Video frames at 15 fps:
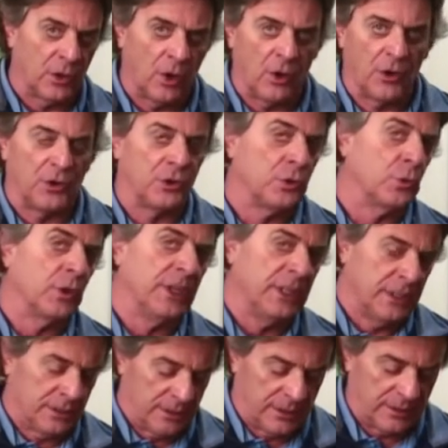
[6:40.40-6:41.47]
are you
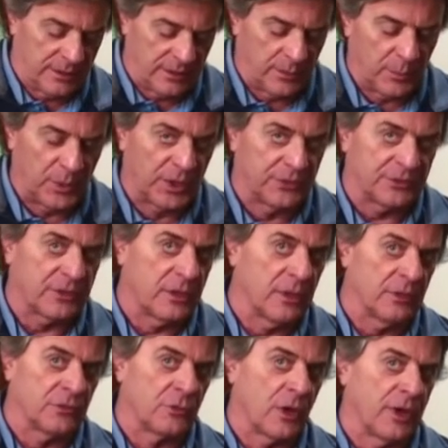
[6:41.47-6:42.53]
in the best
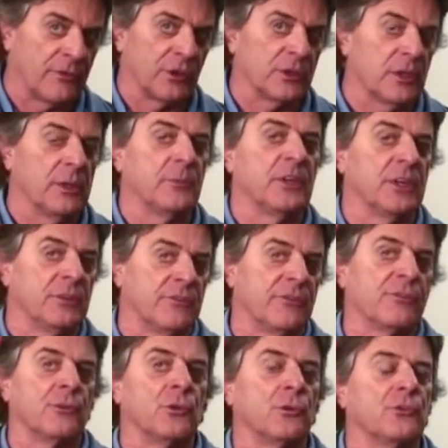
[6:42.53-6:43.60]
driver club head
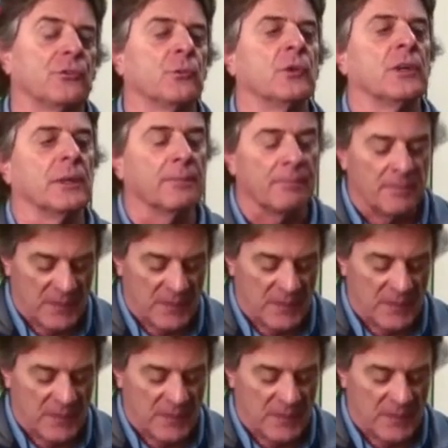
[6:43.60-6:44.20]
for your swing?